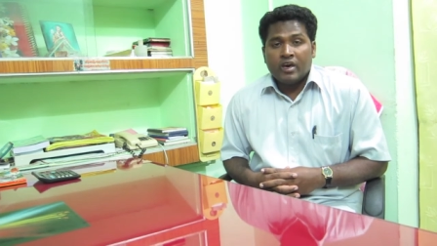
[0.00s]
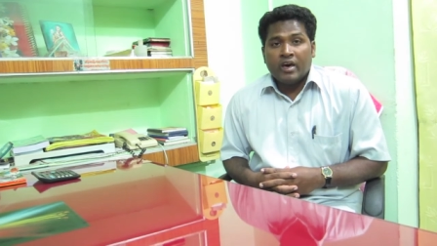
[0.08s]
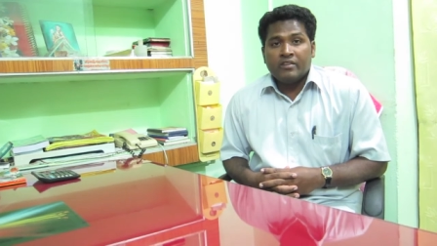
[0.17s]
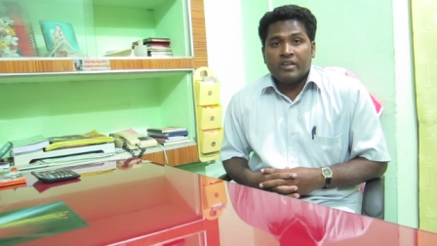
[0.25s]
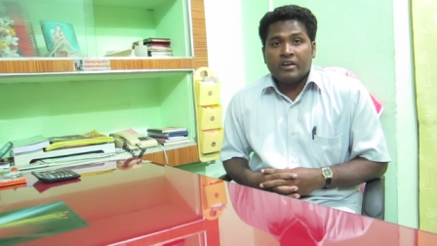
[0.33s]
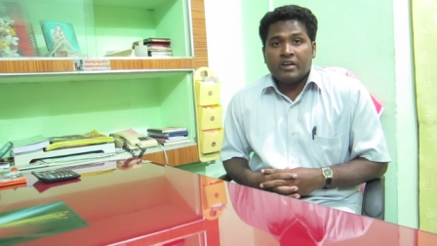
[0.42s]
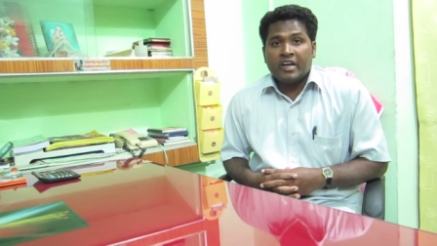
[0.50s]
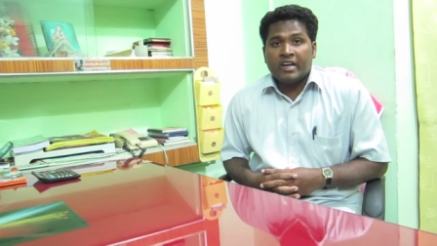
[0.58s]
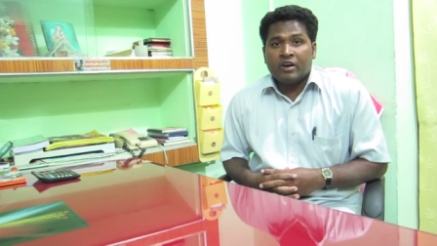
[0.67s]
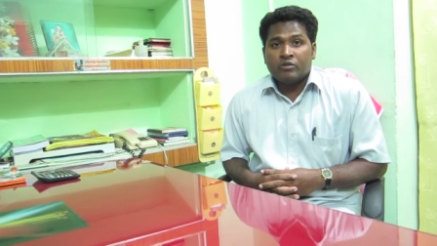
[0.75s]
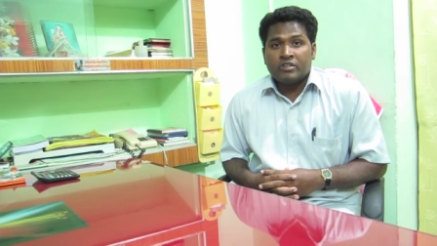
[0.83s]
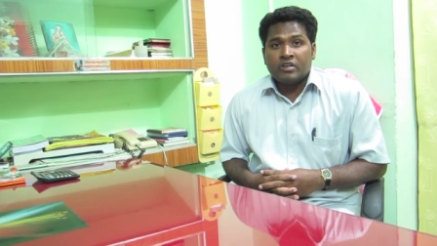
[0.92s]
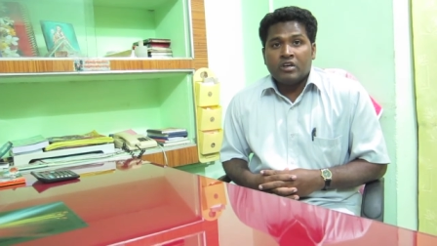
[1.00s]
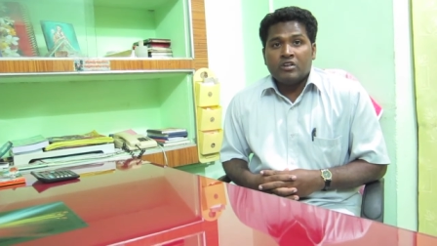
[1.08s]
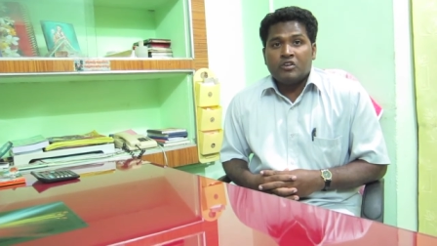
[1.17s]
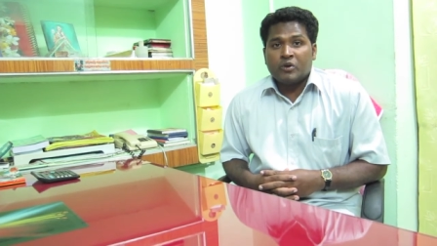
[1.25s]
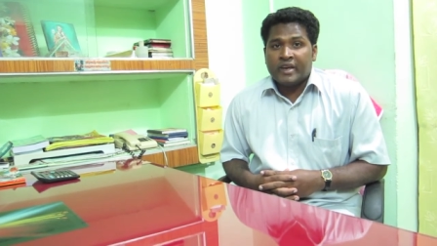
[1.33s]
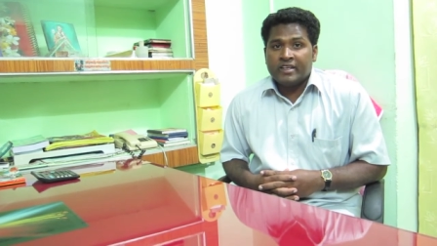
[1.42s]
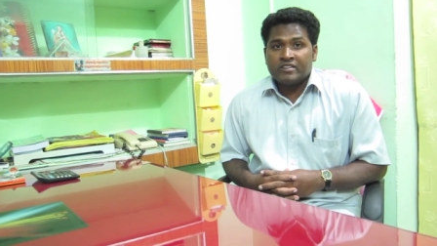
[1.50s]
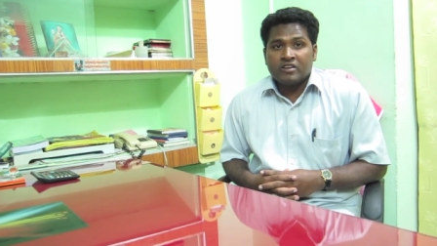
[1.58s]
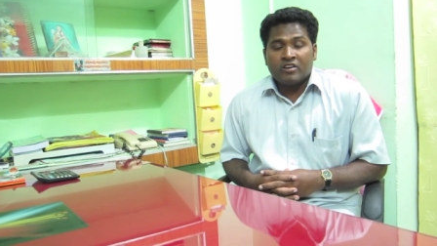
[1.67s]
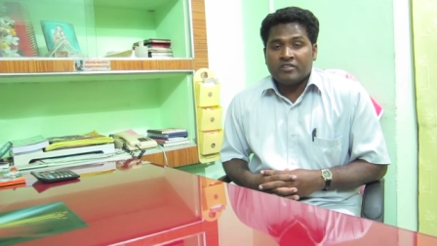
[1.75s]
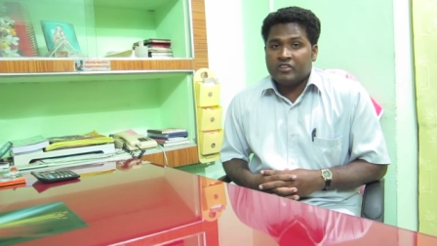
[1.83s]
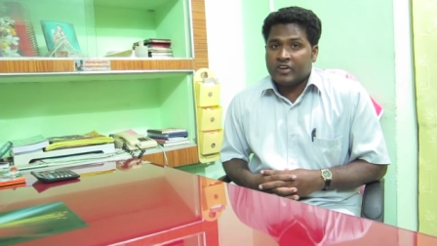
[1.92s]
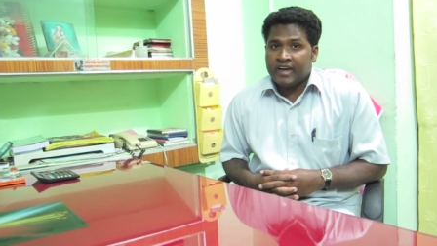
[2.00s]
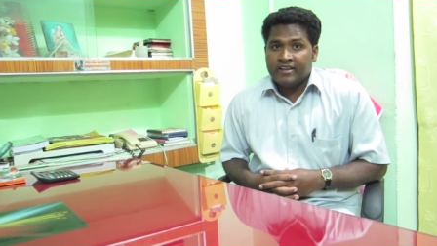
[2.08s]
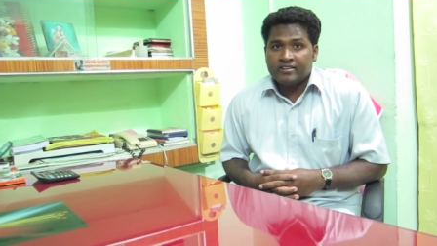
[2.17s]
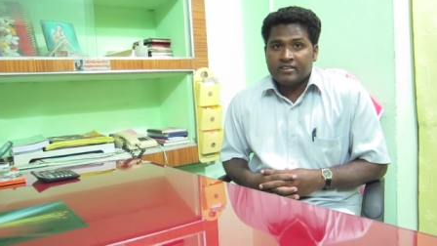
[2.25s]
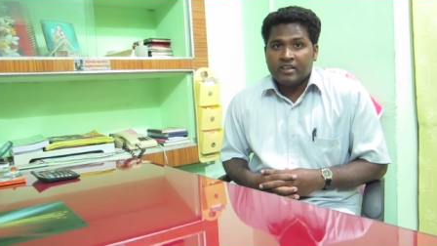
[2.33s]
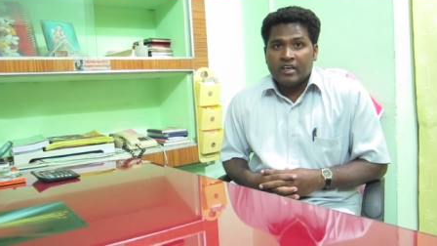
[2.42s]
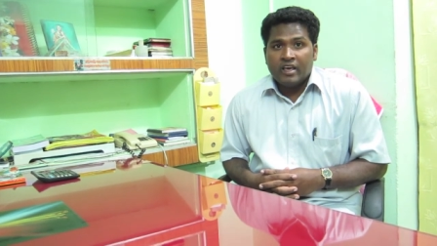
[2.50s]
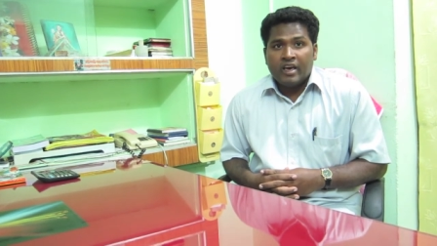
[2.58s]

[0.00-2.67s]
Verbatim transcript: and then read out twice or thrice